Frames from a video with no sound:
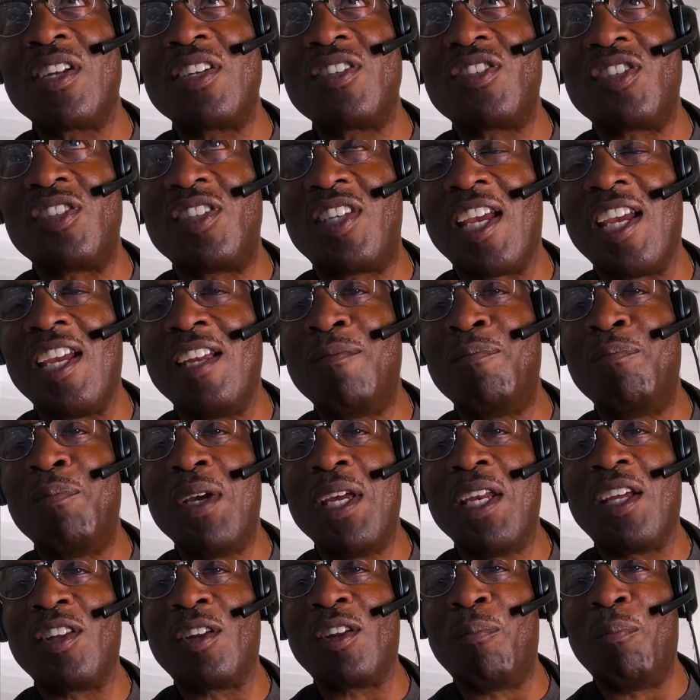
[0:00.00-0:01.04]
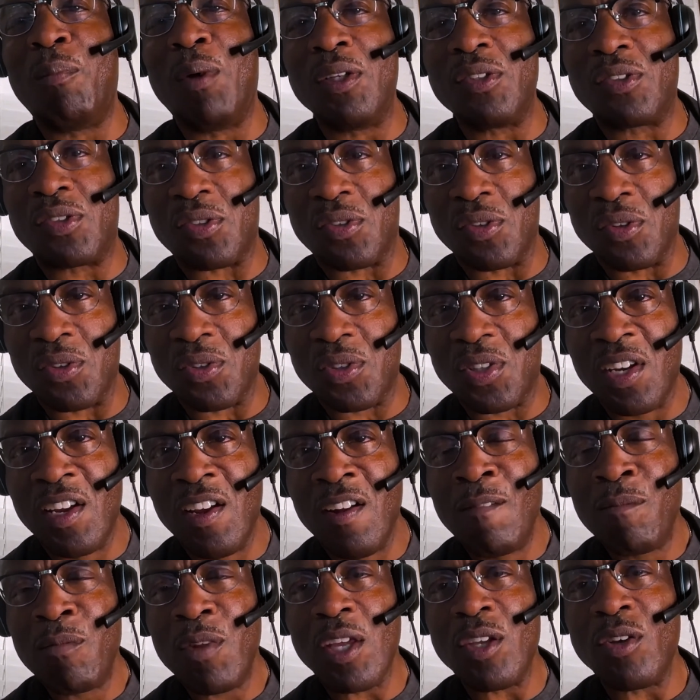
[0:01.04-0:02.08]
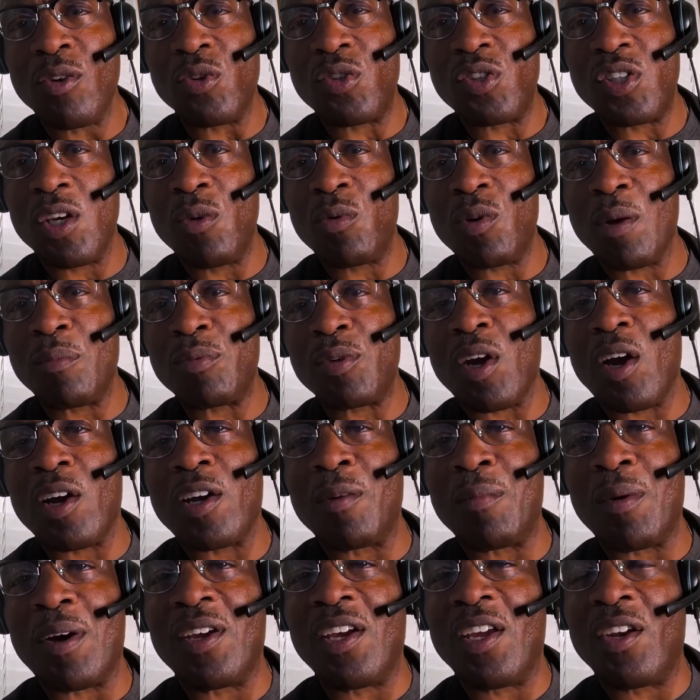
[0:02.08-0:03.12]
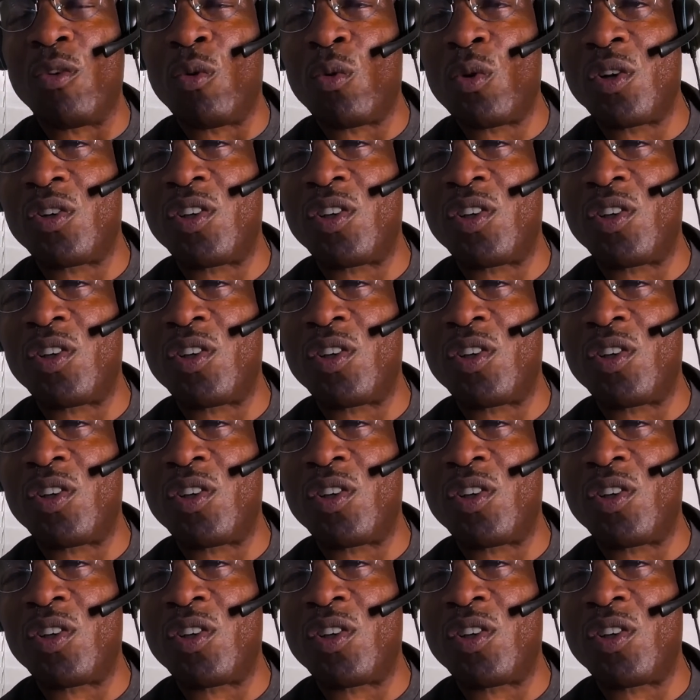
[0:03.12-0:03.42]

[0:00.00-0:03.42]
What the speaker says: date meeting the Munsters, and you'll see what I'm talking about. In order to